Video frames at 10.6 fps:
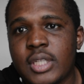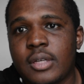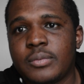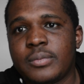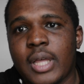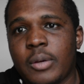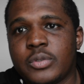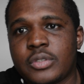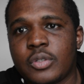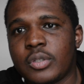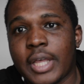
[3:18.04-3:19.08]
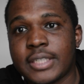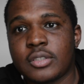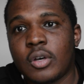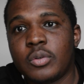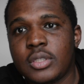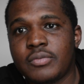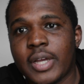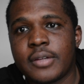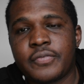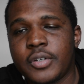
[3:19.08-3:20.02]
out that was the that's the only
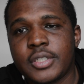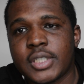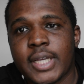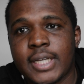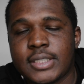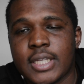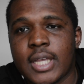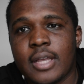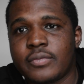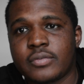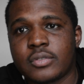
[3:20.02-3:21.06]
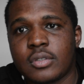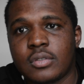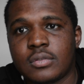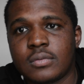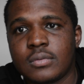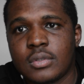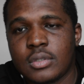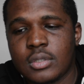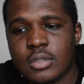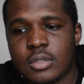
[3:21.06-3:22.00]
random footage I actually have. So,
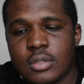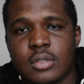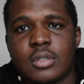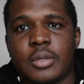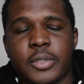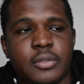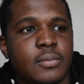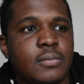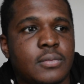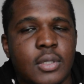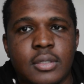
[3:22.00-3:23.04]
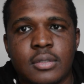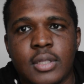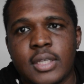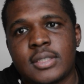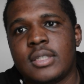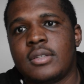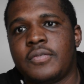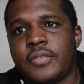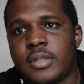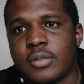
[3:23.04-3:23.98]
I mean, uh, that's the end of
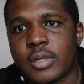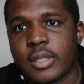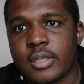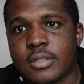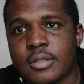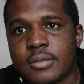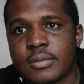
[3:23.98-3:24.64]
the video, I guess.